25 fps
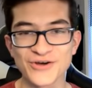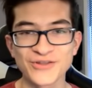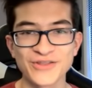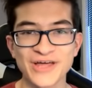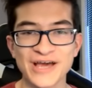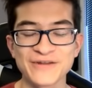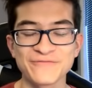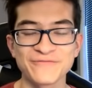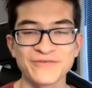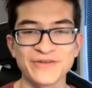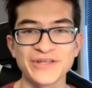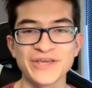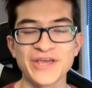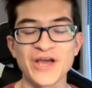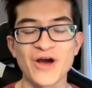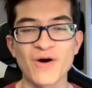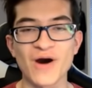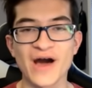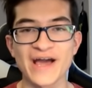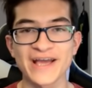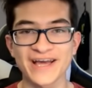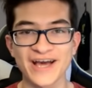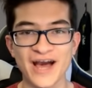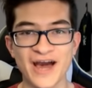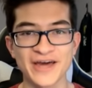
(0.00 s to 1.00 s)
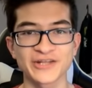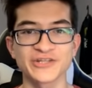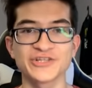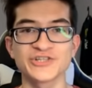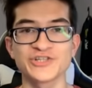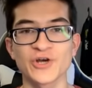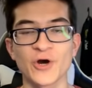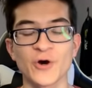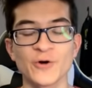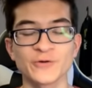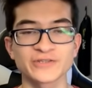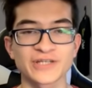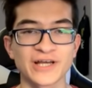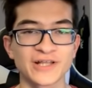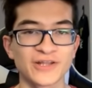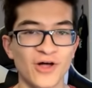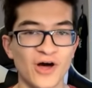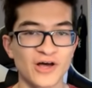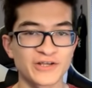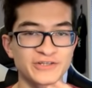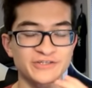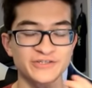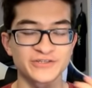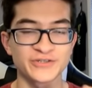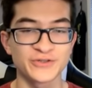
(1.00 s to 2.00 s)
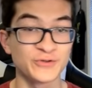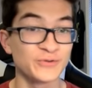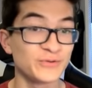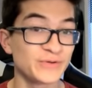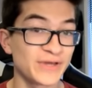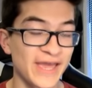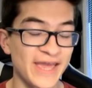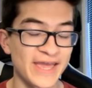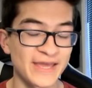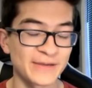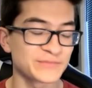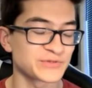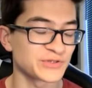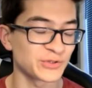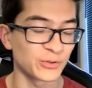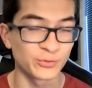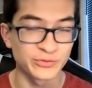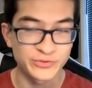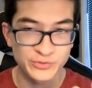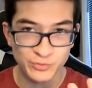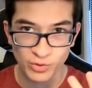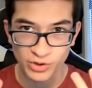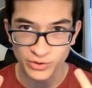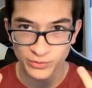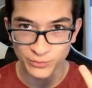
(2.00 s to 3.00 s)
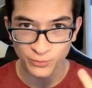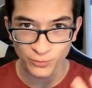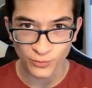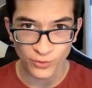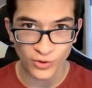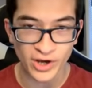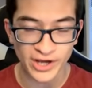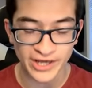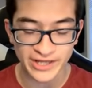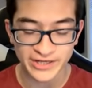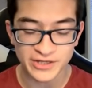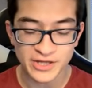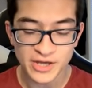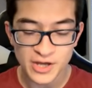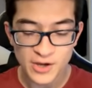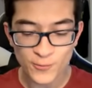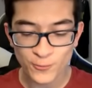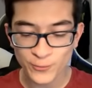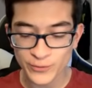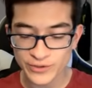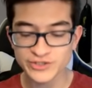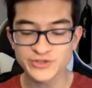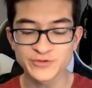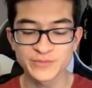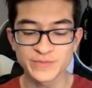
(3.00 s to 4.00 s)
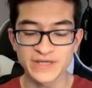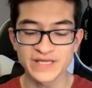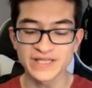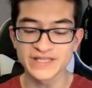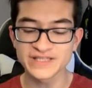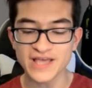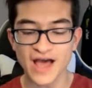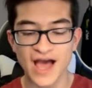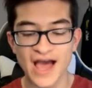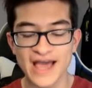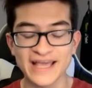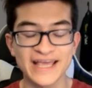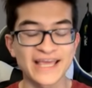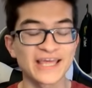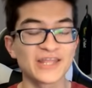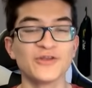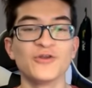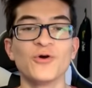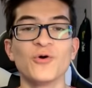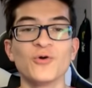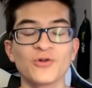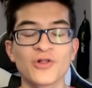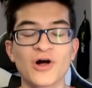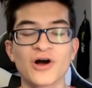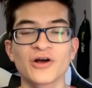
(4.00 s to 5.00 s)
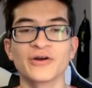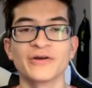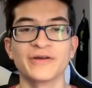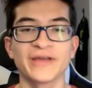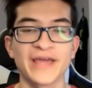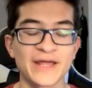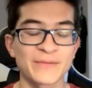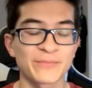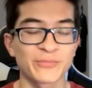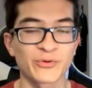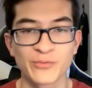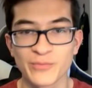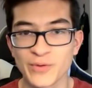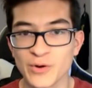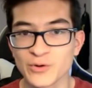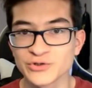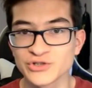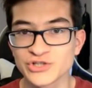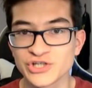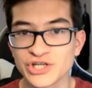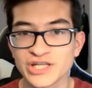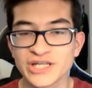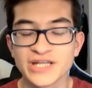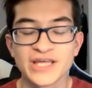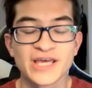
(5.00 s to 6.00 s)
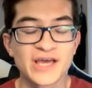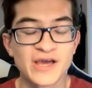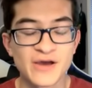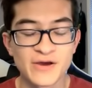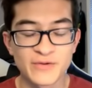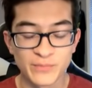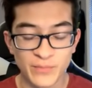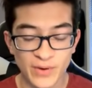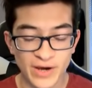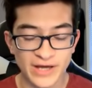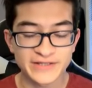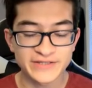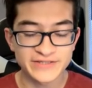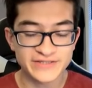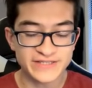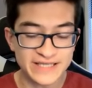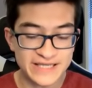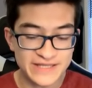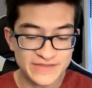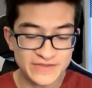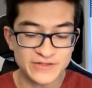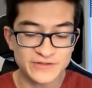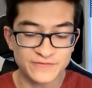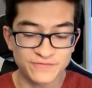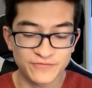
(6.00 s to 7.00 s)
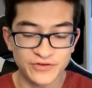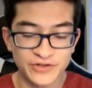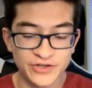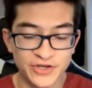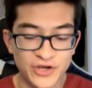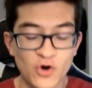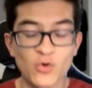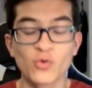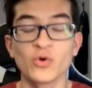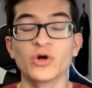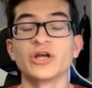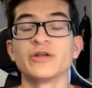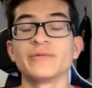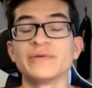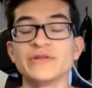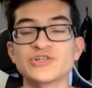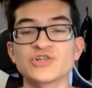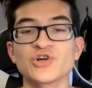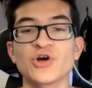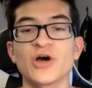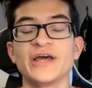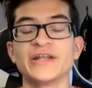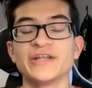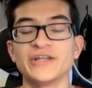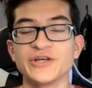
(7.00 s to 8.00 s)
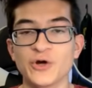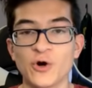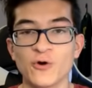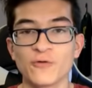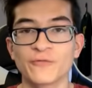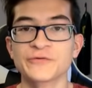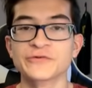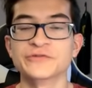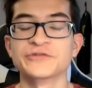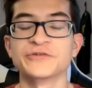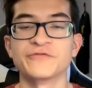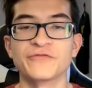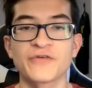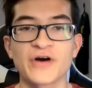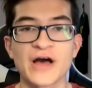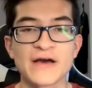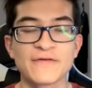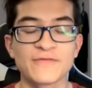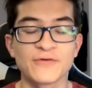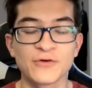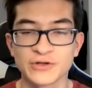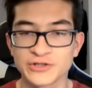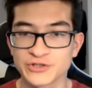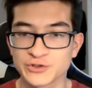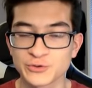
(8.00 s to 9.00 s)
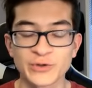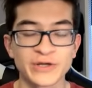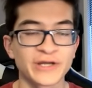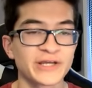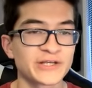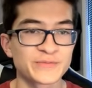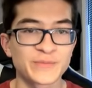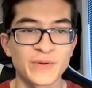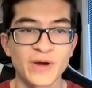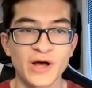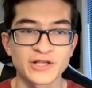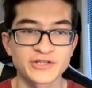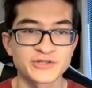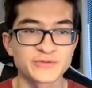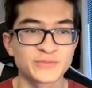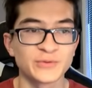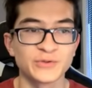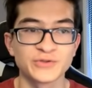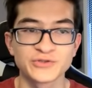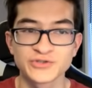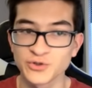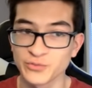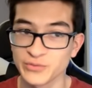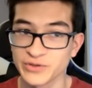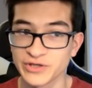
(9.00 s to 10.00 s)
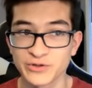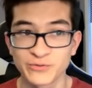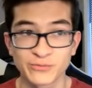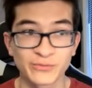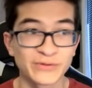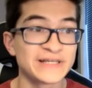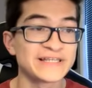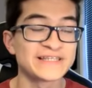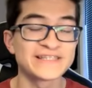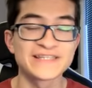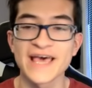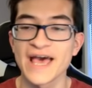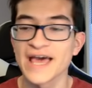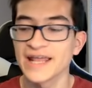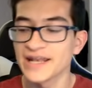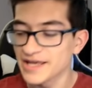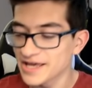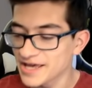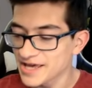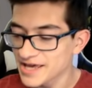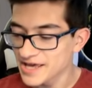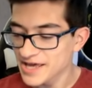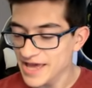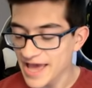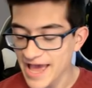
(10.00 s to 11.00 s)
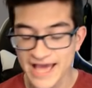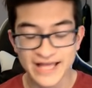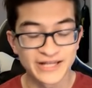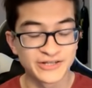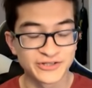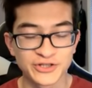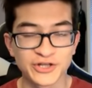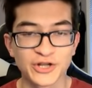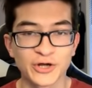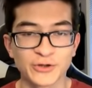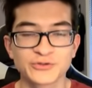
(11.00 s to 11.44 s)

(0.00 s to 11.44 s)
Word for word: online video, I kind of choked. I lost two games and only won one, which means I can no longer get promotion. But in this video, we're going to be trying to go for survival as quick as possible so we can reset and, you